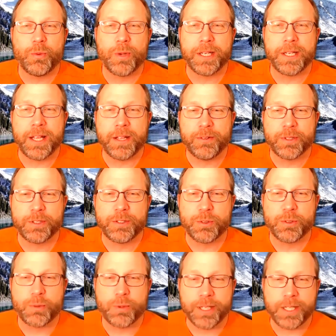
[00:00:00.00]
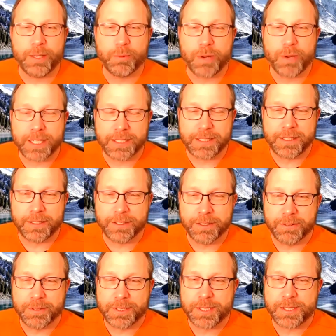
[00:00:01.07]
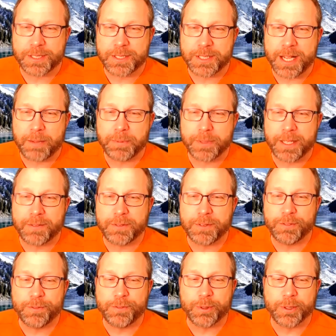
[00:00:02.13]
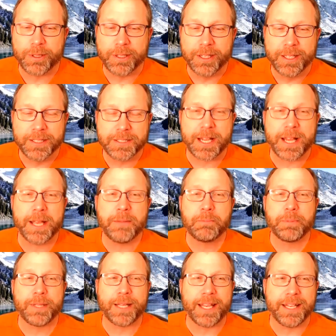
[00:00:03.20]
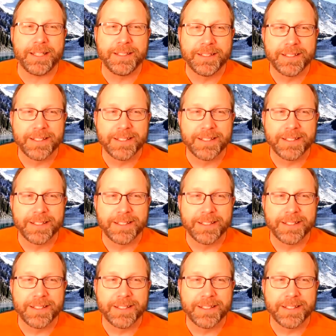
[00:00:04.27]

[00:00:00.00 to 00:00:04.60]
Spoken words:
120 Rocketeer, which is the top level for time played.